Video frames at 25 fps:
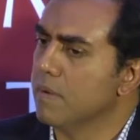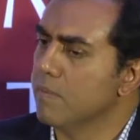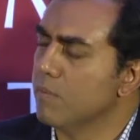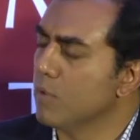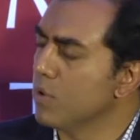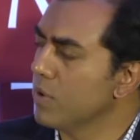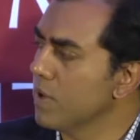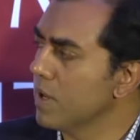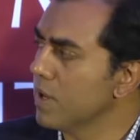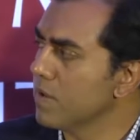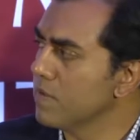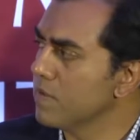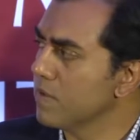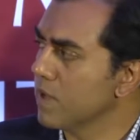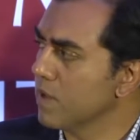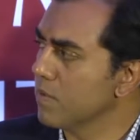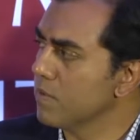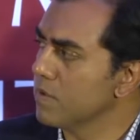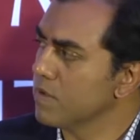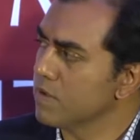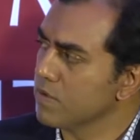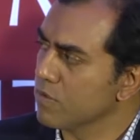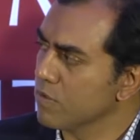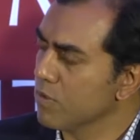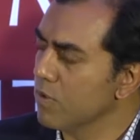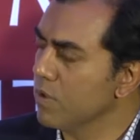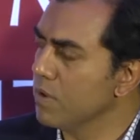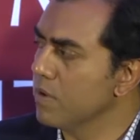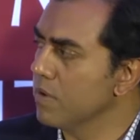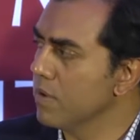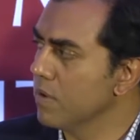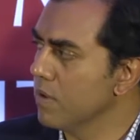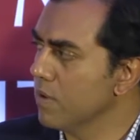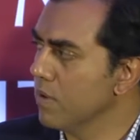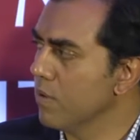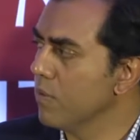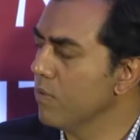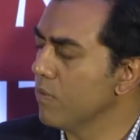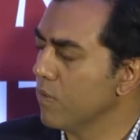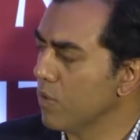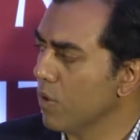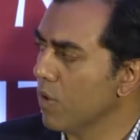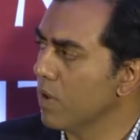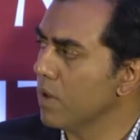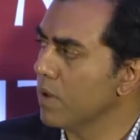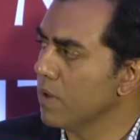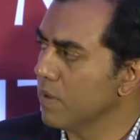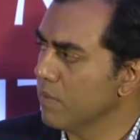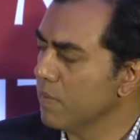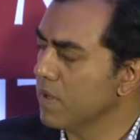more realistic, which is good
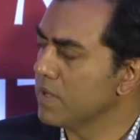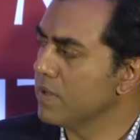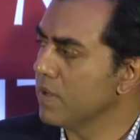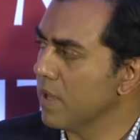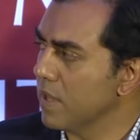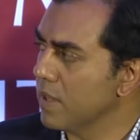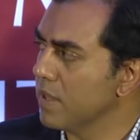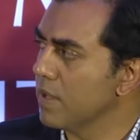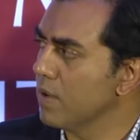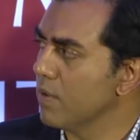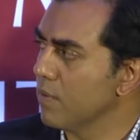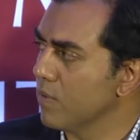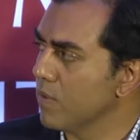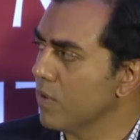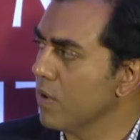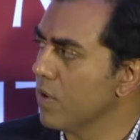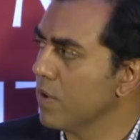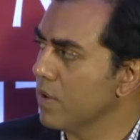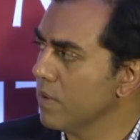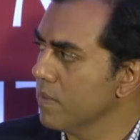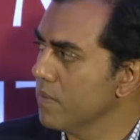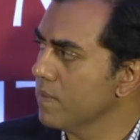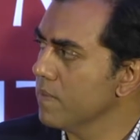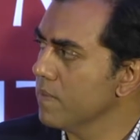overall, much healthier overall.